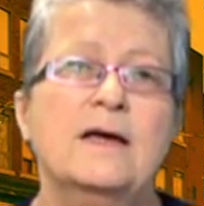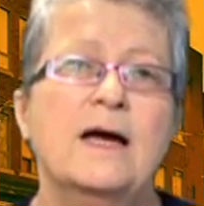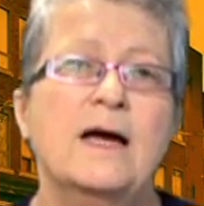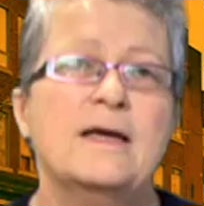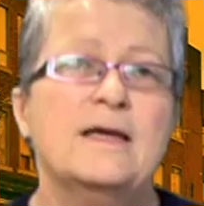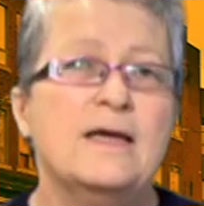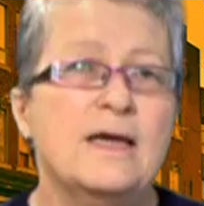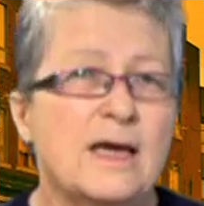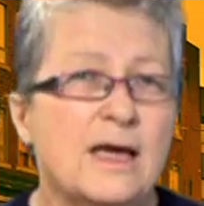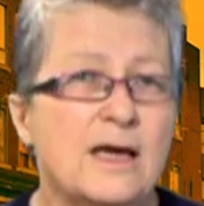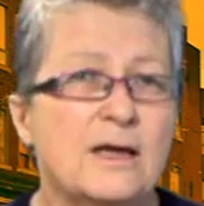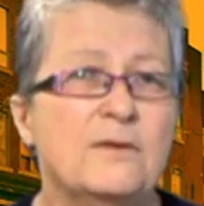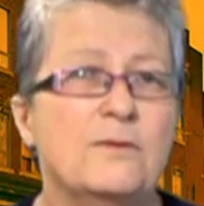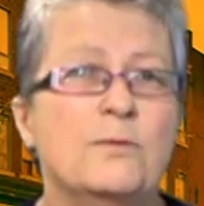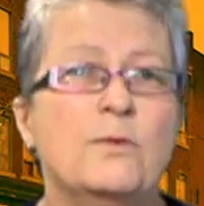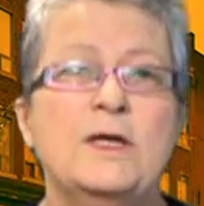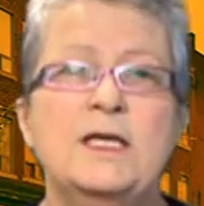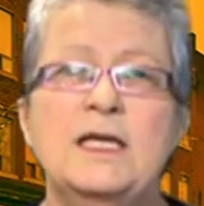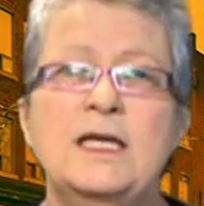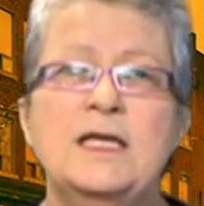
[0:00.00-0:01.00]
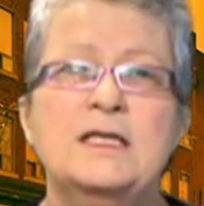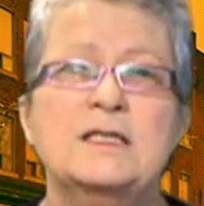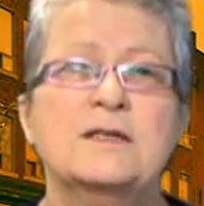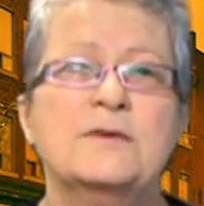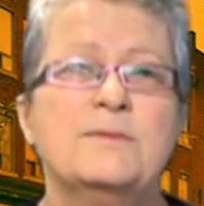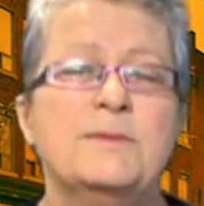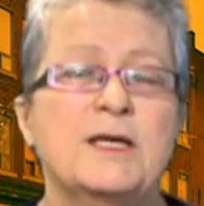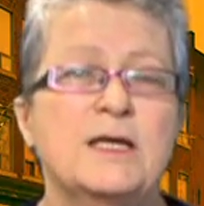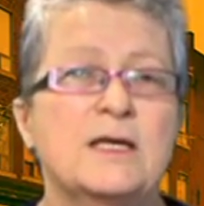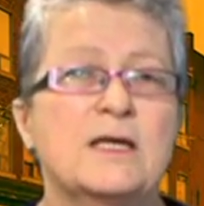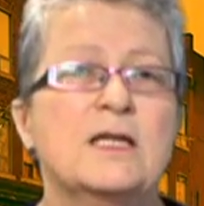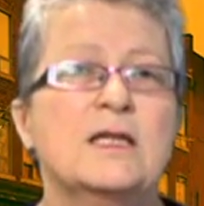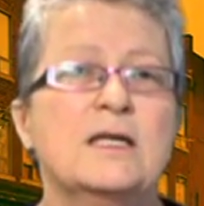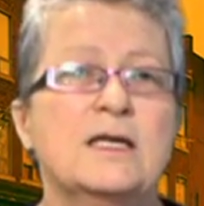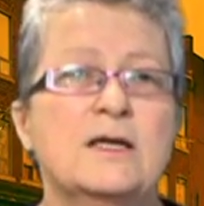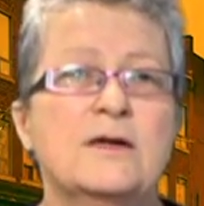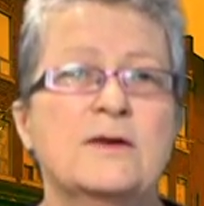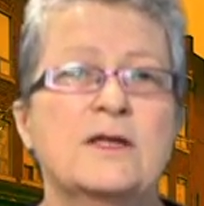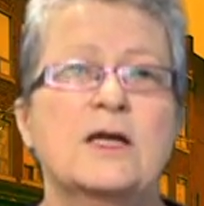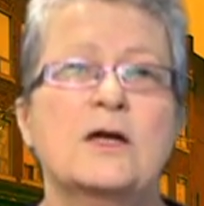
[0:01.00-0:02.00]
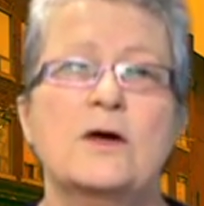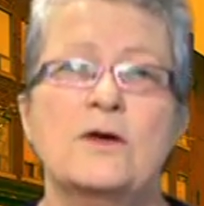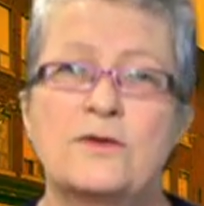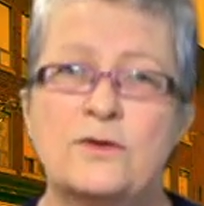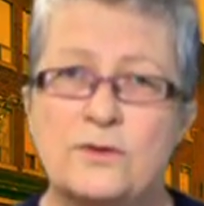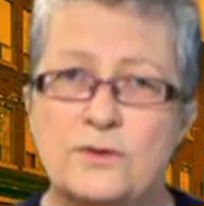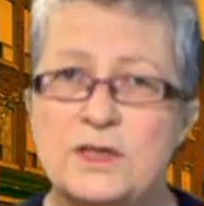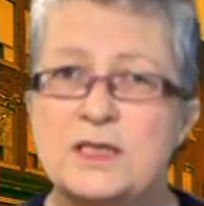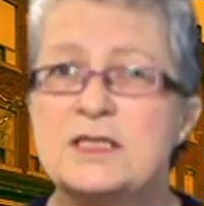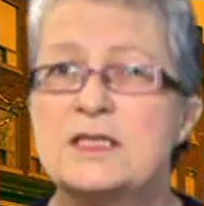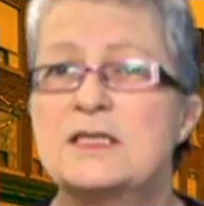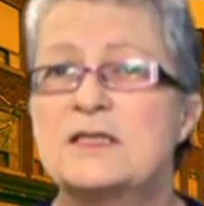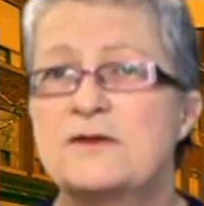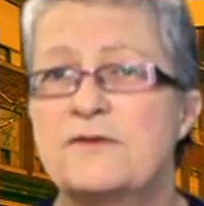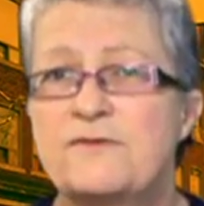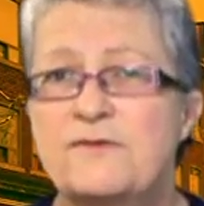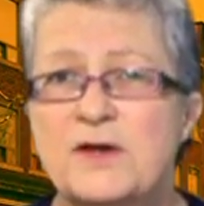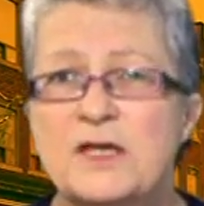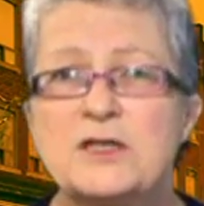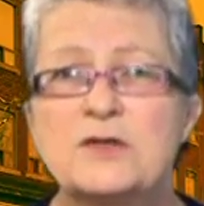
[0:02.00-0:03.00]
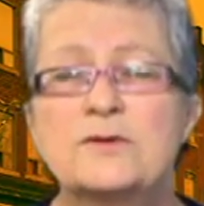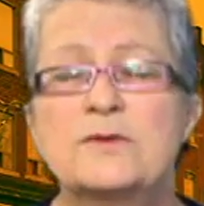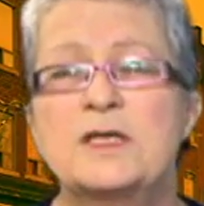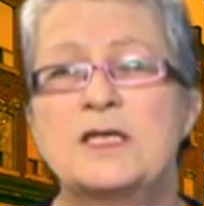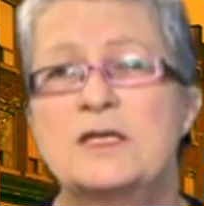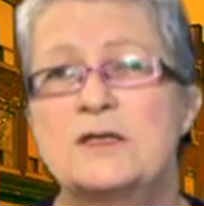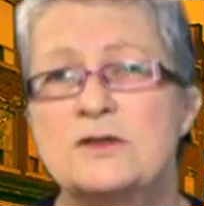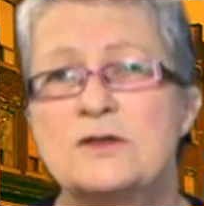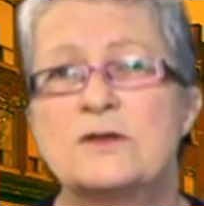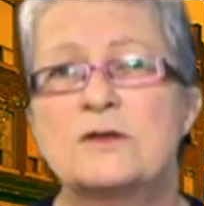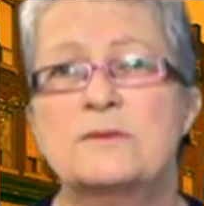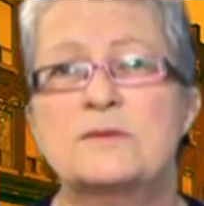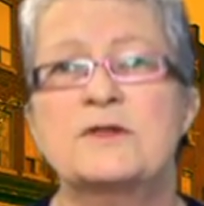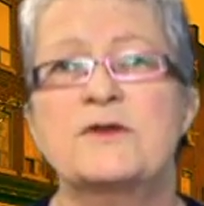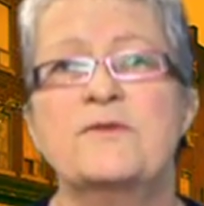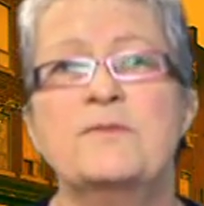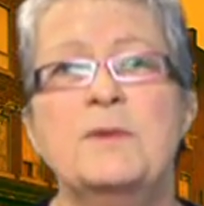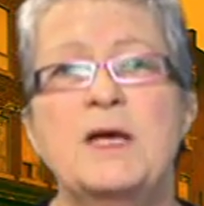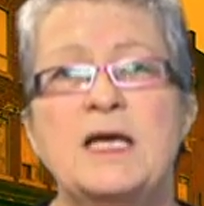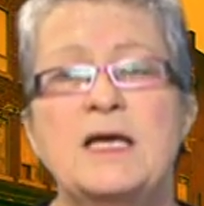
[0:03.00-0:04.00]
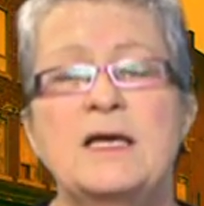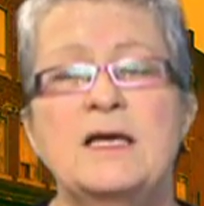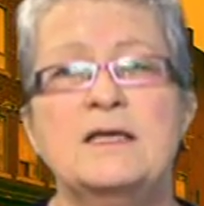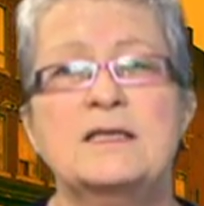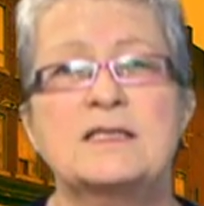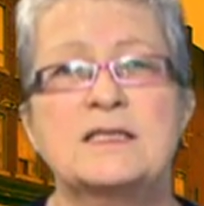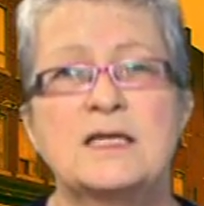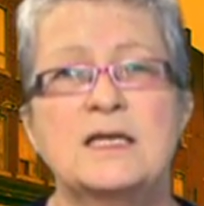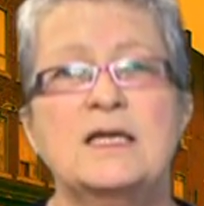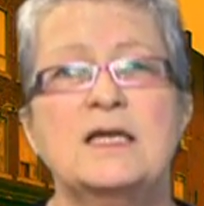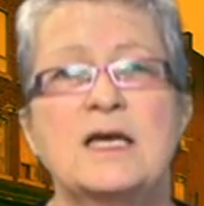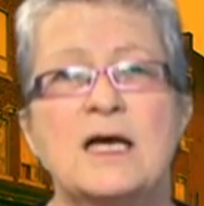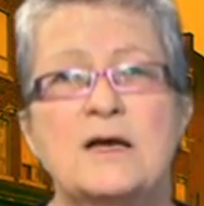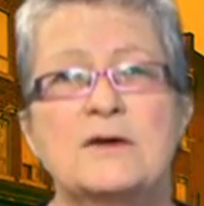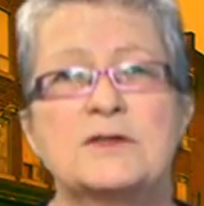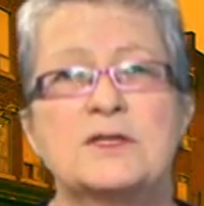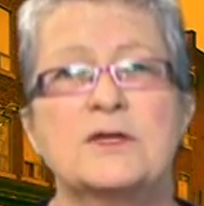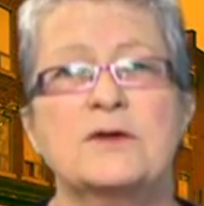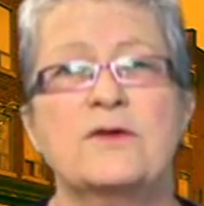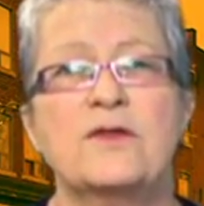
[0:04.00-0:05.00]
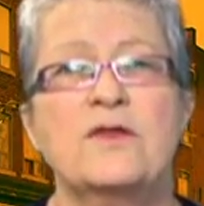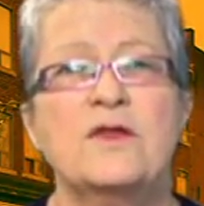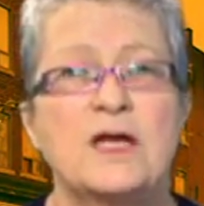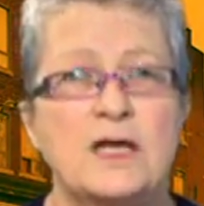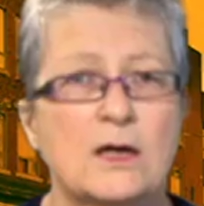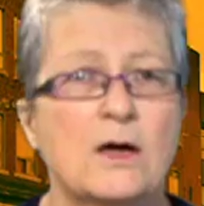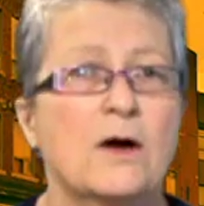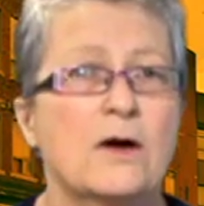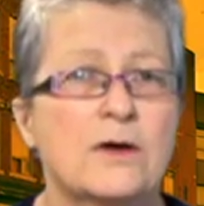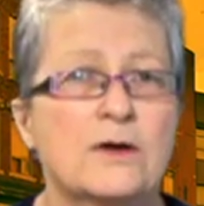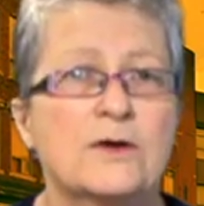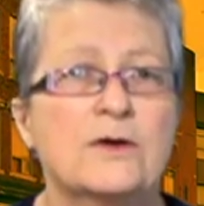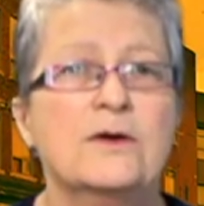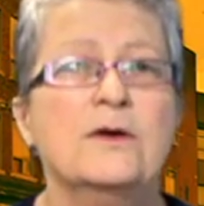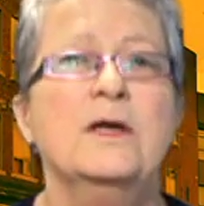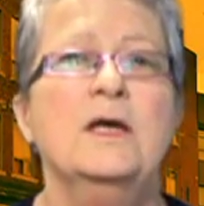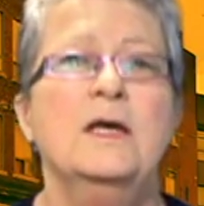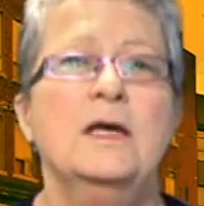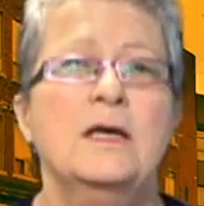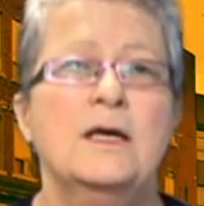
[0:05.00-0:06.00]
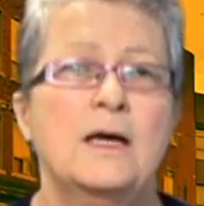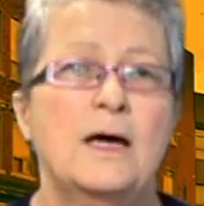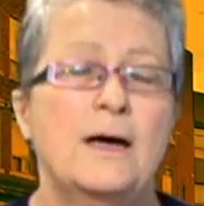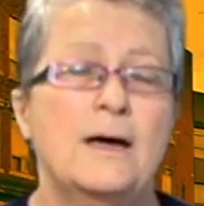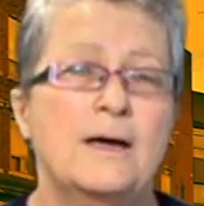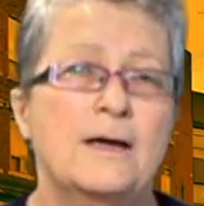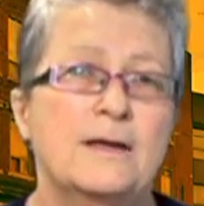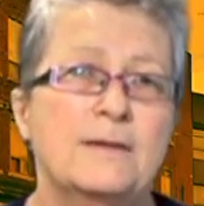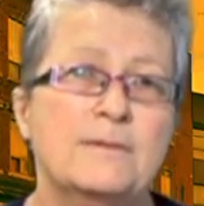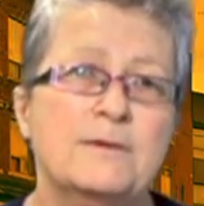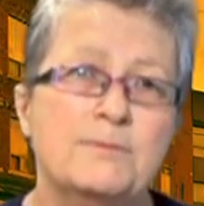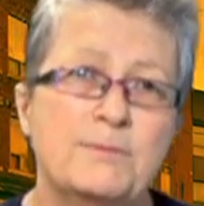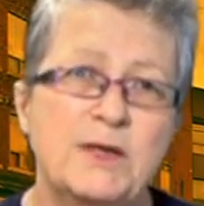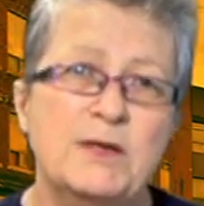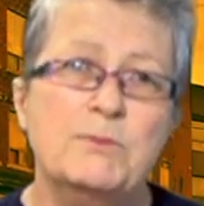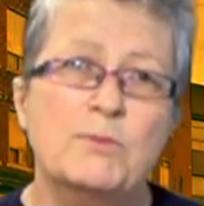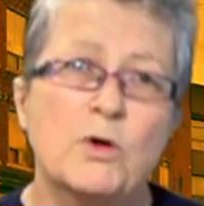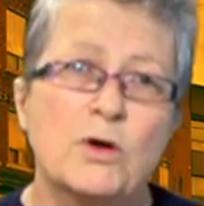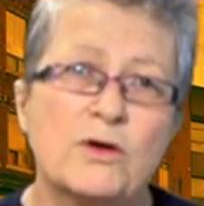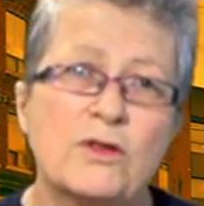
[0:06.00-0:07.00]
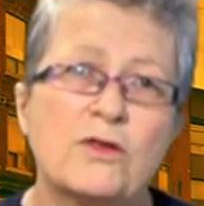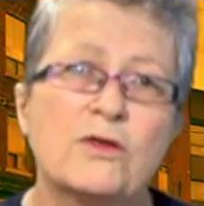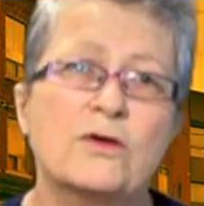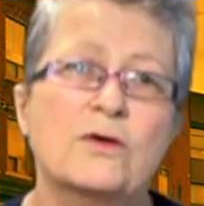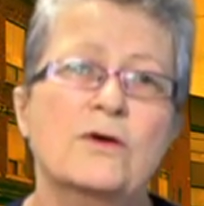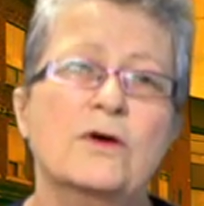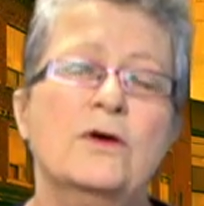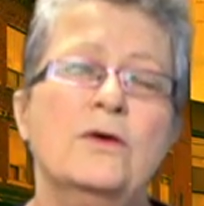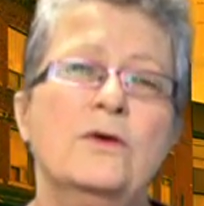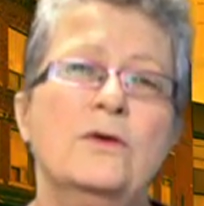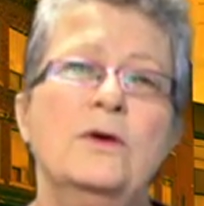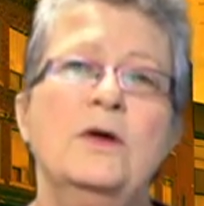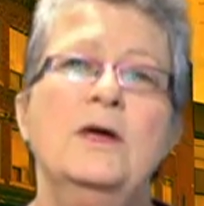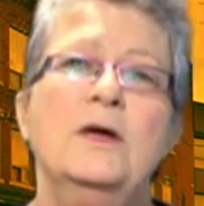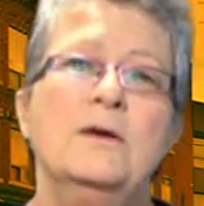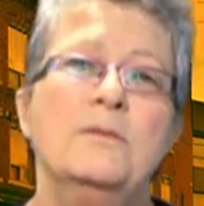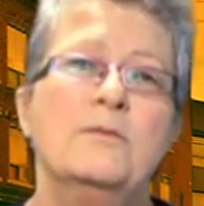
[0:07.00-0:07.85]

again, we need to be clear that although this is a victory in terms of making City Council think harder, uh, be more thorough,